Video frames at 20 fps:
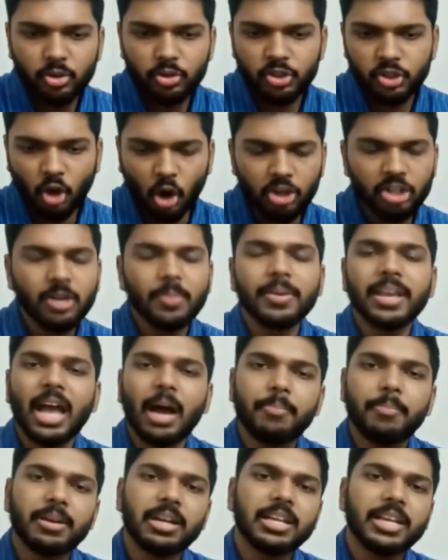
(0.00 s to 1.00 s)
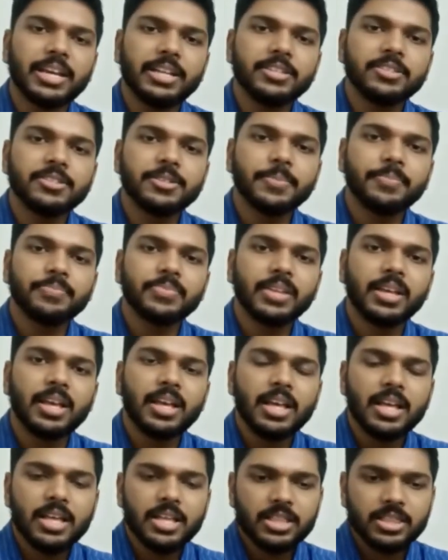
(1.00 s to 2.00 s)
to short-term capital gains,
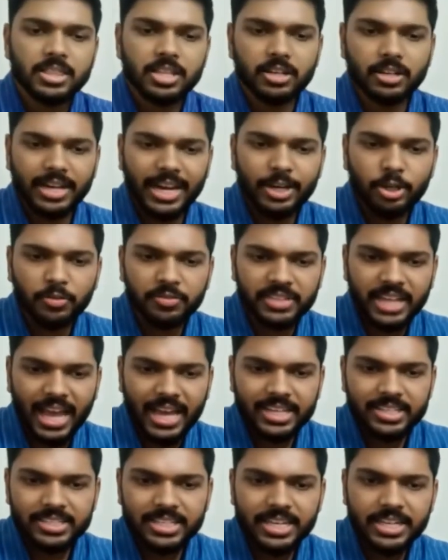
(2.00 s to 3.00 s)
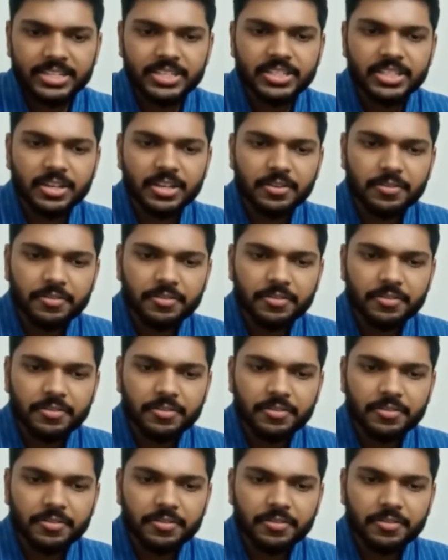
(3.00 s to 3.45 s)
the rate of tax is